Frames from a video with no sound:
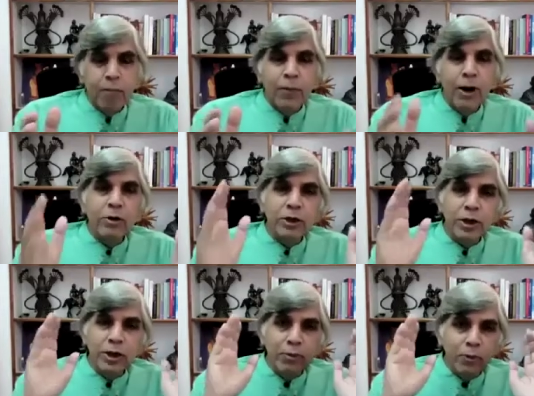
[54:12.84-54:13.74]
But
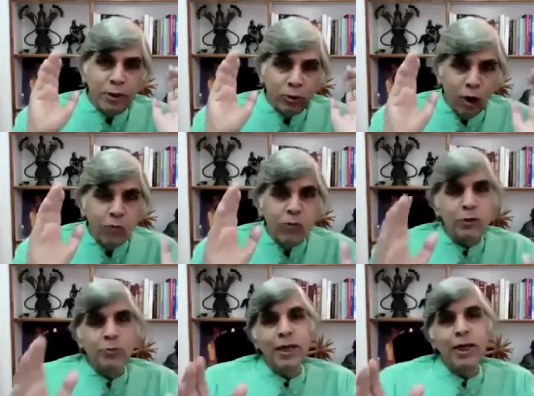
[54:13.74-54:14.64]
children must
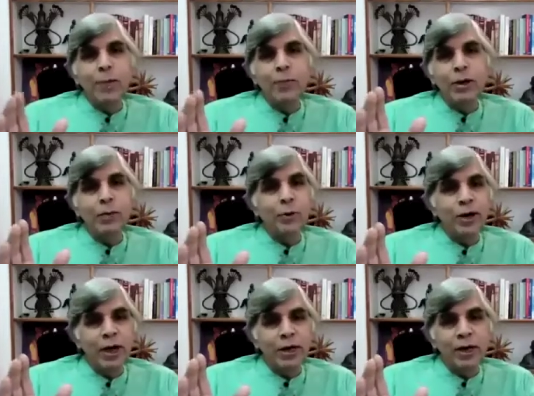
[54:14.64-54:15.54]
always be kept in a
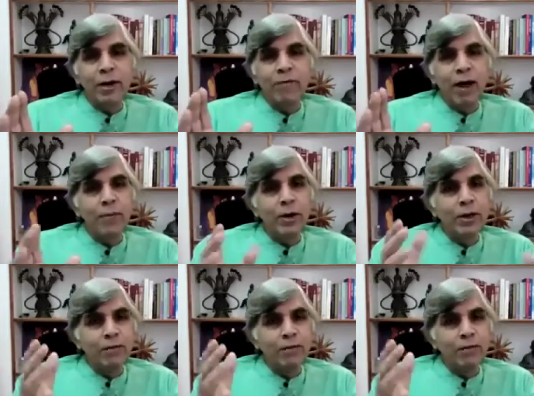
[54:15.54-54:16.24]
protected environment.